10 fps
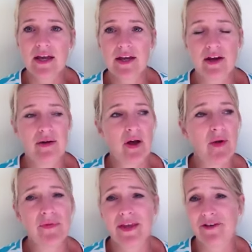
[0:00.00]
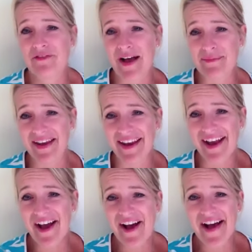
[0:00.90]
You know, I'm hoping that your
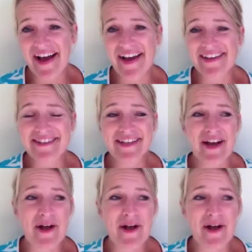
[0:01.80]
family and,